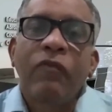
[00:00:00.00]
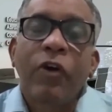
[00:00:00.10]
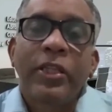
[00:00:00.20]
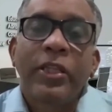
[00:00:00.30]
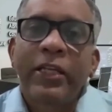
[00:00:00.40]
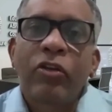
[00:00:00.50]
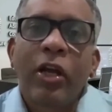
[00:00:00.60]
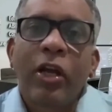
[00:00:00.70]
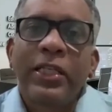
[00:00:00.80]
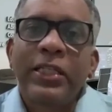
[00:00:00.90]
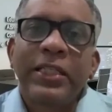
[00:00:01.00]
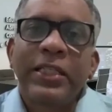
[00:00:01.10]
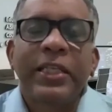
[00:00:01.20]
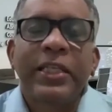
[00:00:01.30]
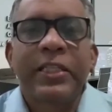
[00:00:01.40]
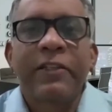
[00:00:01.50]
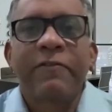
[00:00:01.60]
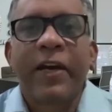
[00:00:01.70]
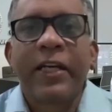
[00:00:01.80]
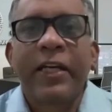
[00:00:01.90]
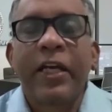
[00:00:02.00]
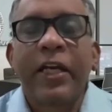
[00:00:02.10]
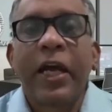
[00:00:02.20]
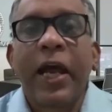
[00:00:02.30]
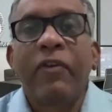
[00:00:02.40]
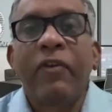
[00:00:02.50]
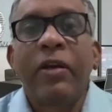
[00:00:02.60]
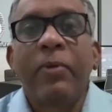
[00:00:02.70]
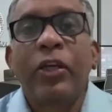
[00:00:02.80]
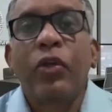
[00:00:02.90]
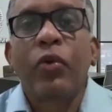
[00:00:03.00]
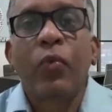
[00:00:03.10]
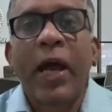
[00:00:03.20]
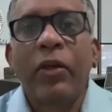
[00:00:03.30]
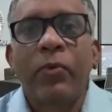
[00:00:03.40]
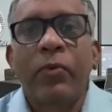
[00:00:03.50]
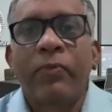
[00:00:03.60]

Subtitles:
for that knowledge is justified and will get you value.